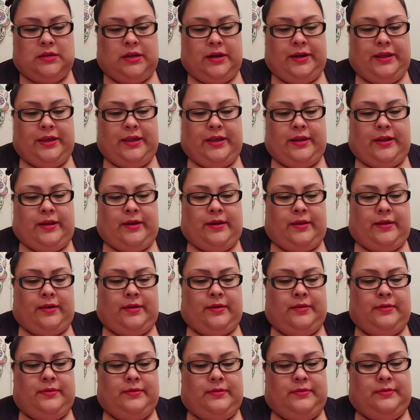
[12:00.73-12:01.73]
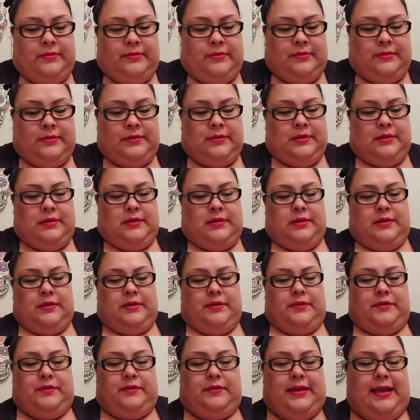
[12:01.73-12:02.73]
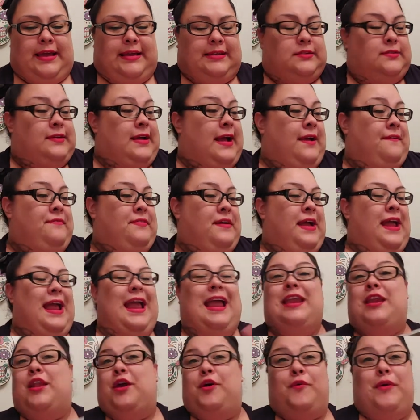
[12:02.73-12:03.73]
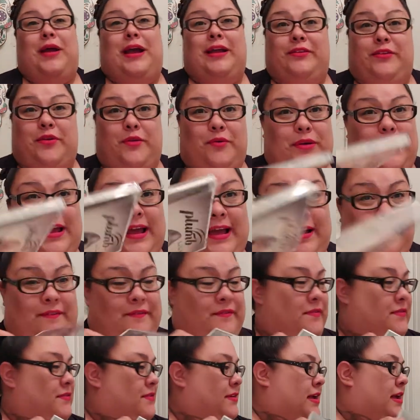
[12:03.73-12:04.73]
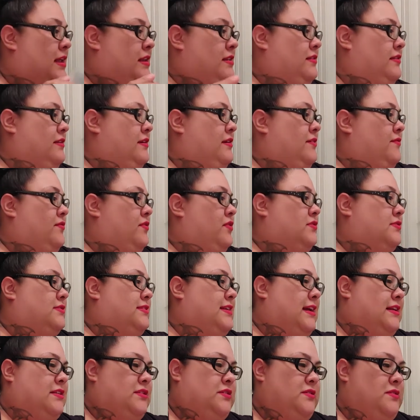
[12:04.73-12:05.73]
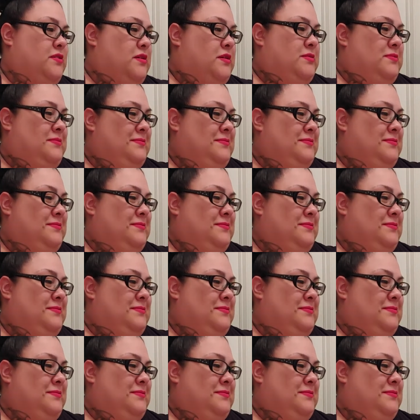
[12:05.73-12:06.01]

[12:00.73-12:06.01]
on here. Okay, so I have that, and no, I don't have anything of hers tattoo.